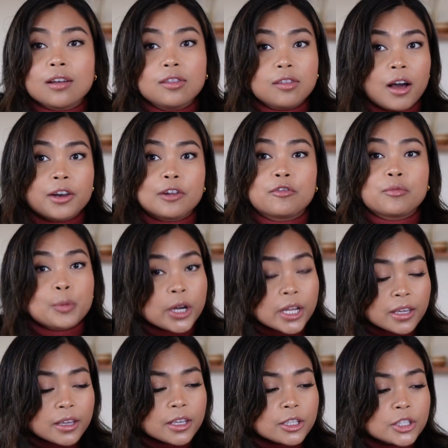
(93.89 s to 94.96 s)
a lot of
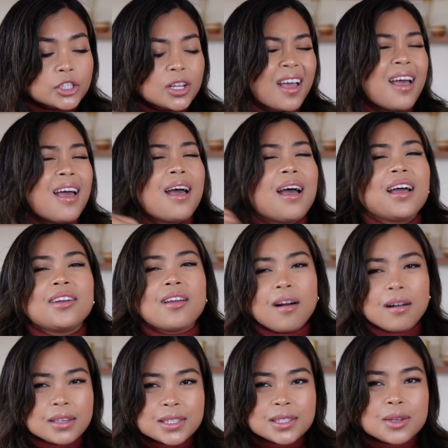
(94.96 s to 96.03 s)
breakage. And
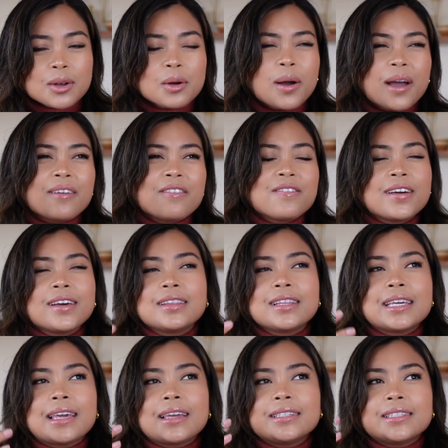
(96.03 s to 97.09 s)
also, I felt
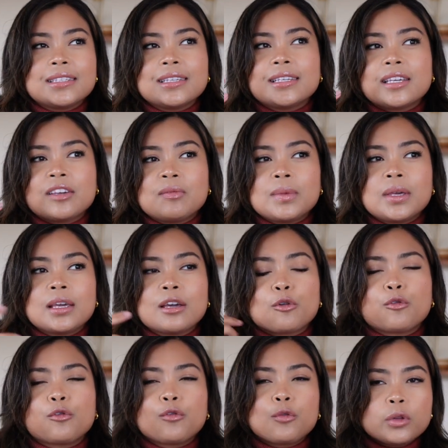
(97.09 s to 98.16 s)
like it didn't give me a
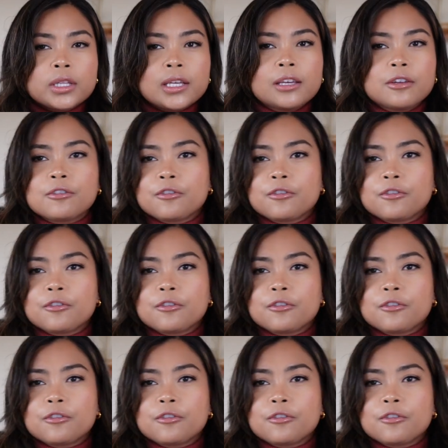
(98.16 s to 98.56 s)
fully